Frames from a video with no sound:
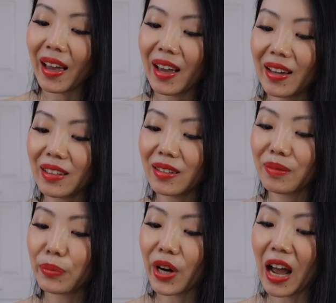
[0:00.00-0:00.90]

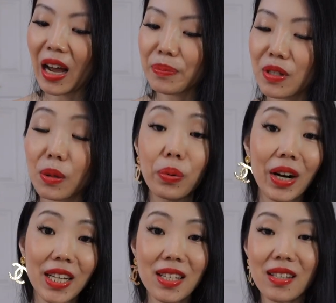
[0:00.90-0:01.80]
And perhaps the
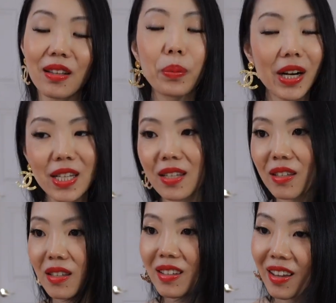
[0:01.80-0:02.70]
price. The price
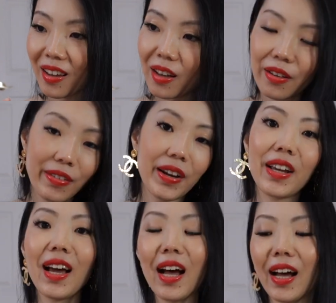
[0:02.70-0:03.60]
is
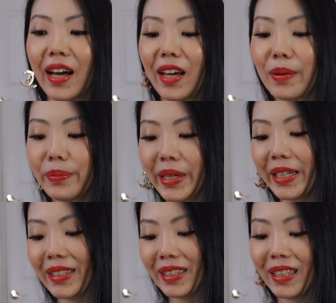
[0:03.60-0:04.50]
very high,
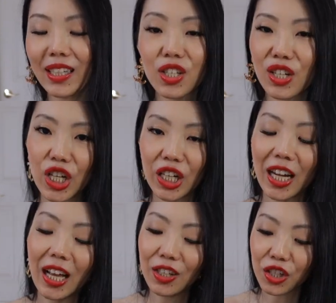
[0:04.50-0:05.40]
but it is a
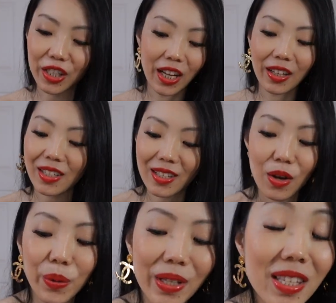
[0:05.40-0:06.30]
Chanel. Chanel is
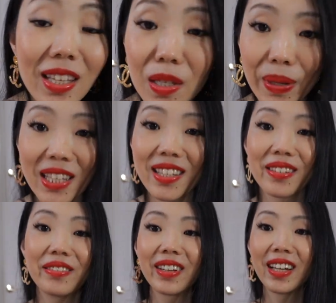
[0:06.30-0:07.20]
always
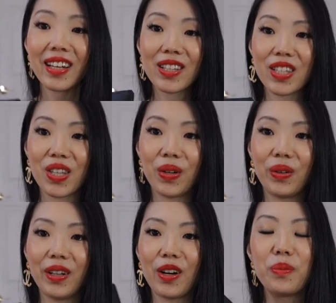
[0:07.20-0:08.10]
expensive,
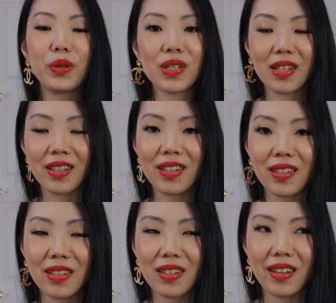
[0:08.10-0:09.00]
so it almost
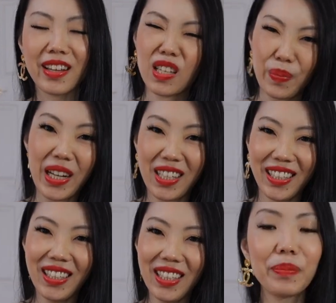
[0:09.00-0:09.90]
is
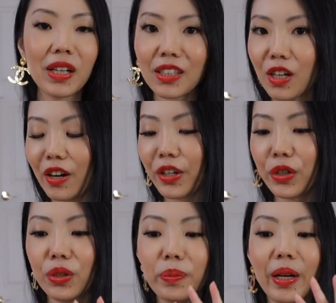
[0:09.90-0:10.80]
expected. I'm not going to
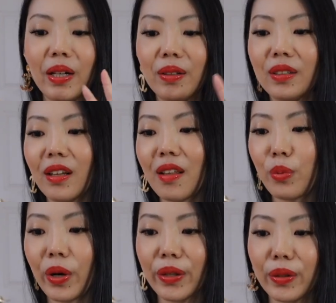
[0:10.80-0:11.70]
argue about
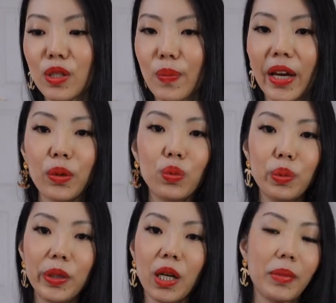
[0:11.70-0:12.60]
whether this bag will
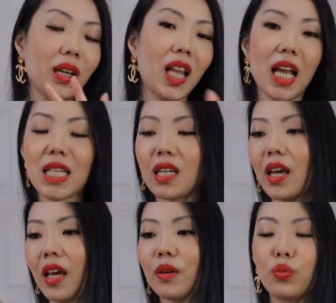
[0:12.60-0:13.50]
become a
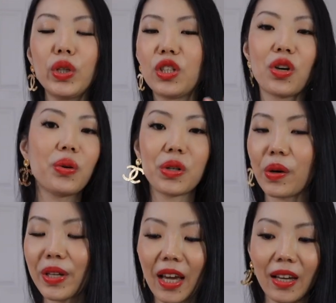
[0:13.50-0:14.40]
classic. We don't
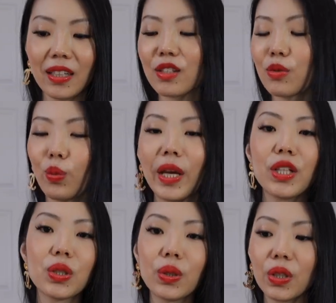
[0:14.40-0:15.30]
know yet. It's way
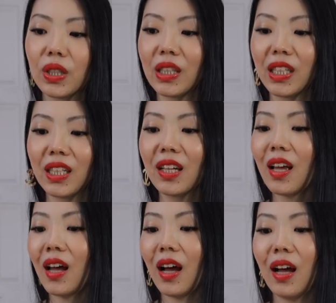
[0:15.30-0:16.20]
too early.
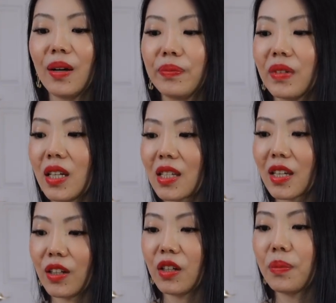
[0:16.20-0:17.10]
Is it
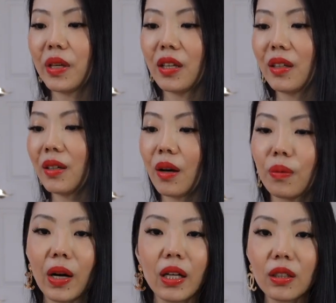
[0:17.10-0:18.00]
going to be
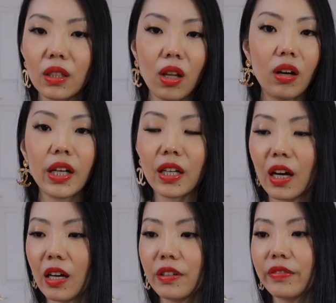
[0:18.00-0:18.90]
around long
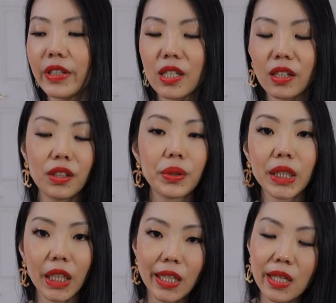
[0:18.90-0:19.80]
enough? Is it going to
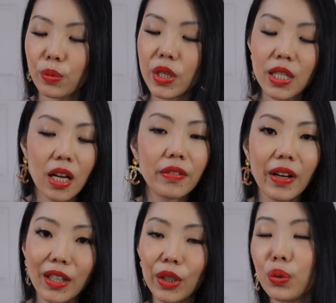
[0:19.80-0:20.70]
retain its resale
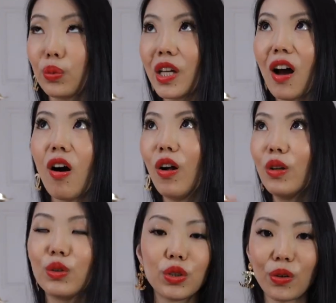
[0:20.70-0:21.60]
value? We
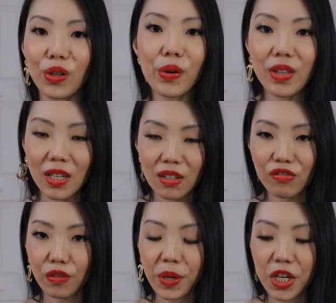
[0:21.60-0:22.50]
all don't know this
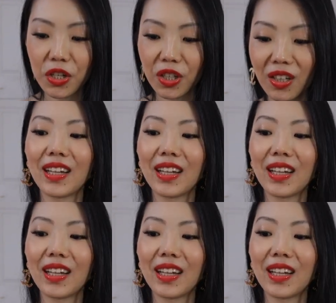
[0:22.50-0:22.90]
information.